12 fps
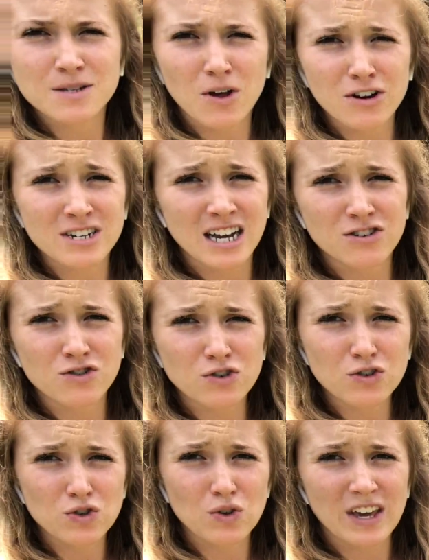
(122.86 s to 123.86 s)
smaller
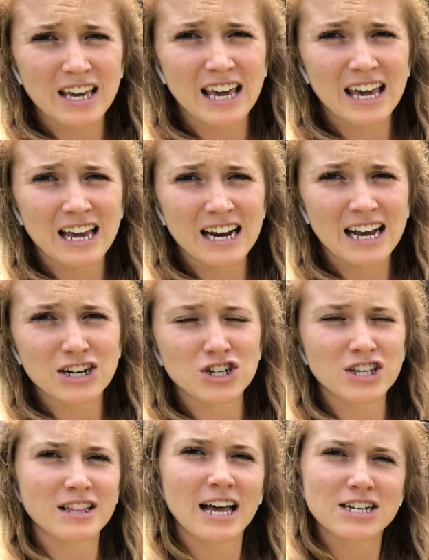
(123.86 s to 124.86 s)
tendrils, so they can't
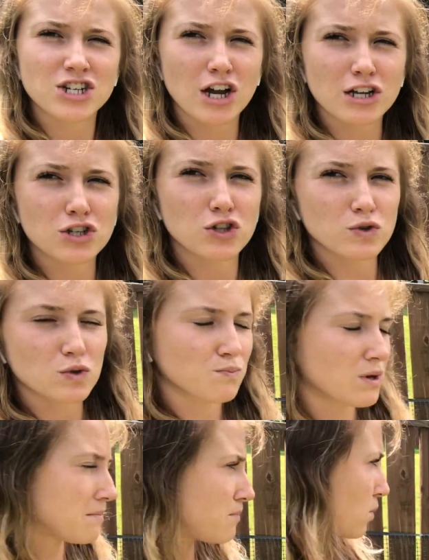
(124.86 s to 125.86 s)
actually latch onto those
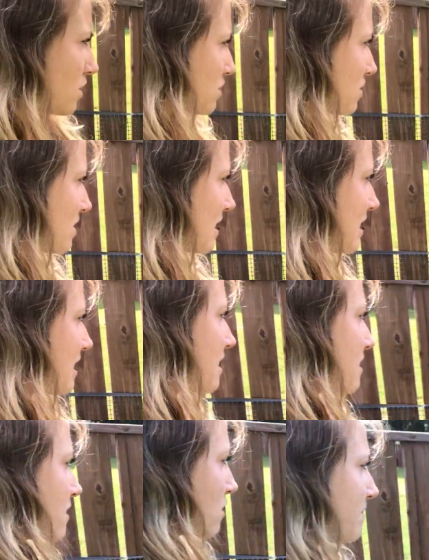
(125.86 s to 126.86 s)
big boards. They need
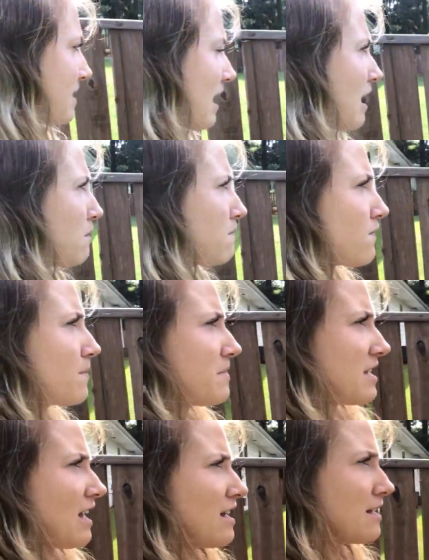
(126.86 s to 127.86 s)
a little bit of help from the
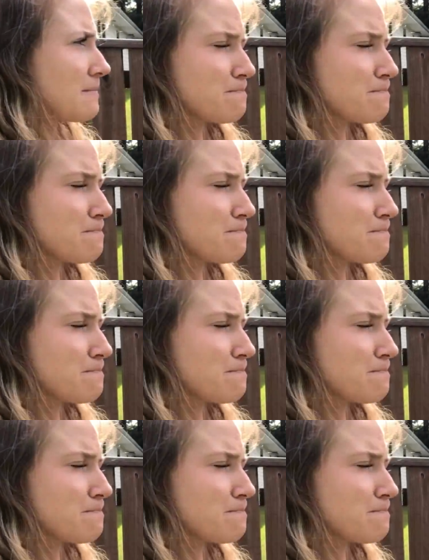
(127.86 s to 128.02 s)
netting.